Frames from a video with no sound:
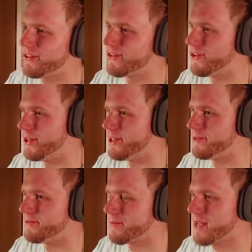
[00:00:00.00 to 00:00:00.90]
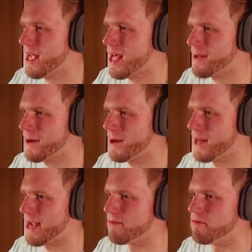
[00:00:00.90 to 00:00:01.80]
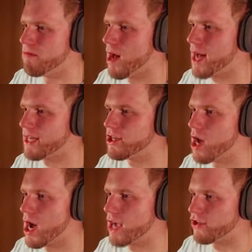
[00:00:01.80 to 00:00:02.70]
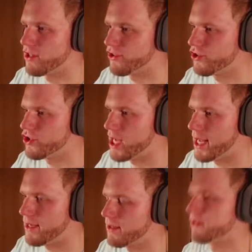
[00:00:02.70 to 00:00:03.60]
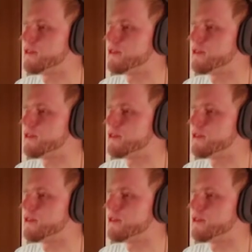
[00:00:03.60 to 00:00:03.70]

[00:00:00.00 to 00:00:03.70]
screw it. I'm gonna like montage this shit.